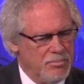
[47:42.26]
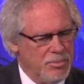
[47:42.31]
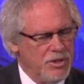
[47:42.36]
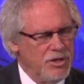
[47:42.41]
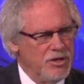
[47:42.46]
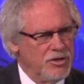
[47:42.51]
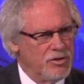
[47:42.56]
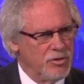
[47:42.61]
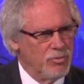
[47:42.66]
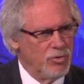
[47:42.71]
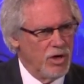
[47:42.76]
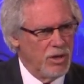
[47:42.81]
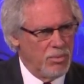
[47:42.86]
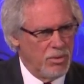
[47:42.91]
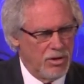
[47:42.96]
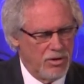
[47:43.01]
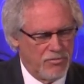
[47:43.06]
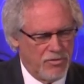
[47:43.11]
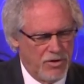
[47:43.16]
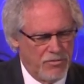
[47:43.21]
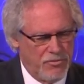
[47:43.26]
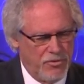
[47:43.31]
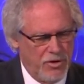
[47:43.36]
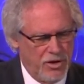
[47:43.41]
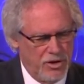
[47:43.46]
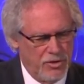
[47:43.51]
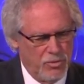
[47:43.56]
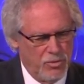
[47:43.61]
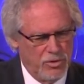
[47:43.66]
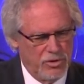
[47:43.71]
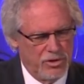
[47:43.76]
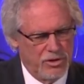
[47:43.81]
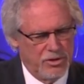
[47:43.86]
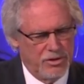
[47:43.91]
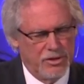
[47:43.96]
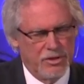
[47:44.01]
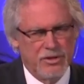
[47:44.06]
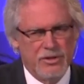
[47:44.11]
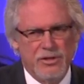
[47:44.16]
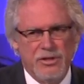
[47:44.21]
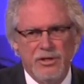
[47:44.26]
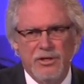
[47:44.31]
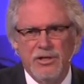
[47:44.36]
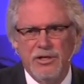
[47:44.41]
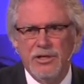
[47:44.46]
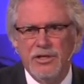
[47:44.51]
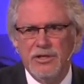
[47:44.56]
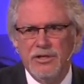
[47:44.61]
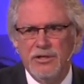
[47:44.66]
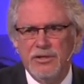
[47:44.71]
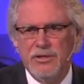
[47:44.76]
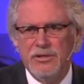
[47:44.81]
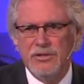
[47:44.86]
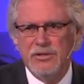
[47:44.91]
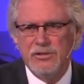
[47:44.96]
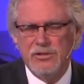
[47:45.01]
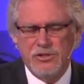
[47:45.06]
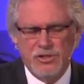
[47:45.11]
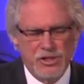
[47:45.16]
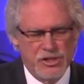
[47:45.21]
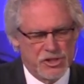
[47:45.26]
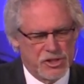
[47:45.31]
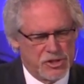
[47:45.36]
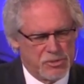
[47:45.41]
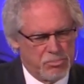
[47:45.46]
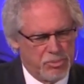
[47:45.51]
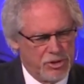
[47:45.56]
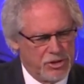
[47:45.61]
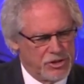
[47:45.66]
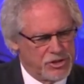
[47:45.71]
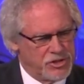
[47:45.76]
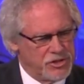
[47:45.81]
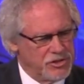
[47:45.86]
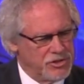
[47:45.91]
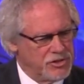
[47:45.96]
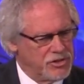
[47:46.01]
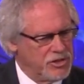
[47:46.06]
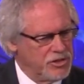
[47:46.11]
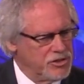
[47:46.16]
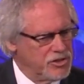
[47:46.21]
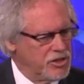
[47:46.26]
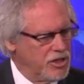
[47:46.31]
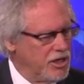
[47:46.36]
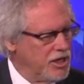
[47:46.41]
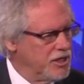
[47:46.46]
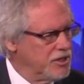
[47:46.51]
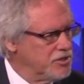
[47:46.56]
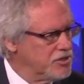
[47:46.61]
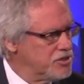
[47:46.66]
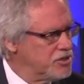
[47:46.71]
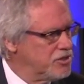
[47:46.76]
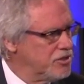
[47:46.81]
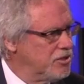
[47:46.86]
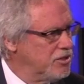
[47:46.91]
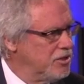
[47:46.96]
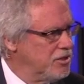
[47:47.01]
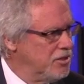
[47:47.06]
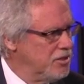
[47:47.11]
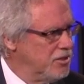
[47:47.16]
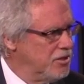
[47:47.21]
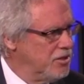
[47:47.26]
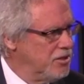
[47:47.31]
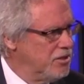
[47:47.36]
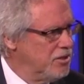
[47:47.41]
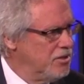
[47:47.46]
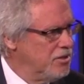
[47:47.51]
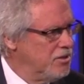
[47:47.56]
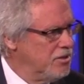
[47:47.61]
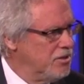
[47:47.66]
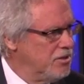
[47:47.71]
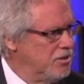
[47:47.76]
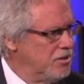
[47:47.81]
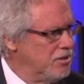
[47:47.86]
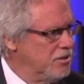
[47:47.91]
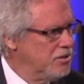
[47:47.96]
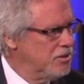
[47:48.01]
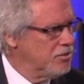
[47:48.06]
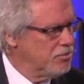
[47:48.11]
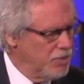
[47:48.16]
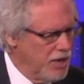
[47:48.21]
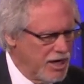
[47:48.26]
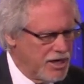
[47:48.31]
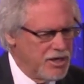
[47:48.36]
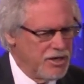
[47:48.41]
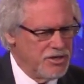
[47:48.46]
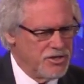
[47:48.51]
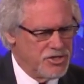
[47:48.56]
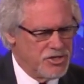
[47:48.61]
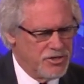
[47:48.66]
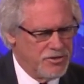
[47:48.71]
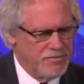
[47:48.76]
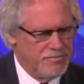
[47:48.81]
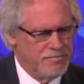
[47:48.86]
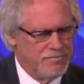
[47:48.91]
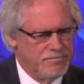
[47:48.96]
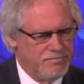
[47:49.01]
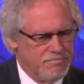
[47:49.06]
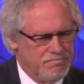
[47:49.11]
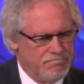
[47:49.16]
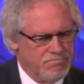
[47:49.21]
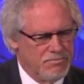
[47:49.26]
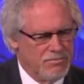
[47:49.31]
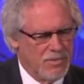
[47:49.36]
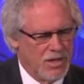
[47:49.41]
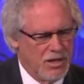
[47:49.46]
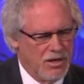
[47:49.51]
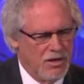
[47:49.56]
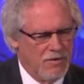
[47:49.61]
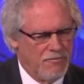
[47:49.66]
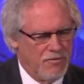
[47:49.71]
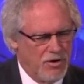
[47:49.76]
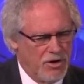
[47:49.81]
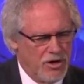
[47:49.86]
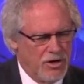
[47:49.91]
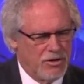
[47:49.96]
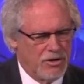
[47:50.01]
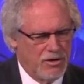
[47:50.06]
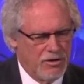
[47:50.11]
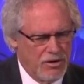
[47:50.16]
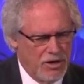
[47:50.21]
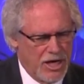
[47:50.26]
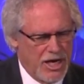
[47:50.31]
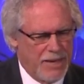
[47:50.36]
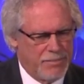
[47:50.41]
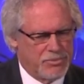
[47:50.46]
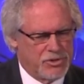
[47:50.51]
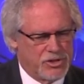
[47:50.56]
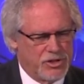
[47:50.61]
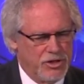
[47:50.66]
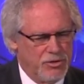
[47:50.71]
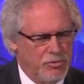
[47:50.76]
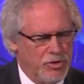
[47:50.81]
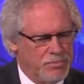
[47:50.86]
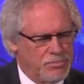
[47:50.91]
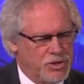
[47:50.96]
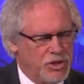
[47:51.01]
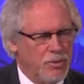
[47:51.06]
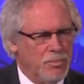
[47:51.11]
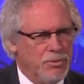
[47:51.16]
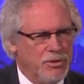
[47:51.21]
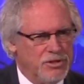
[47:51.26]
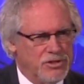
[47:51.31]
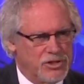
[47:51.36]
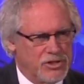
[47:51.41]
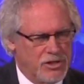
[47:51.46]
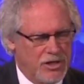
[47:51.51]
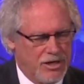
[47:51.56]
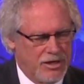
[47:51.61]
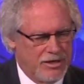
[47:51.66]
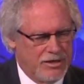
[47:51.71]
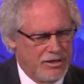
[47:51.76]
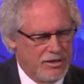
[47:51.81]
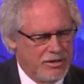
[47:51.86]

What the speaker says: Beneath the rubble of our fallen world, Jesus pierces his hands. In the wreckage of our collapse, he rips open his side.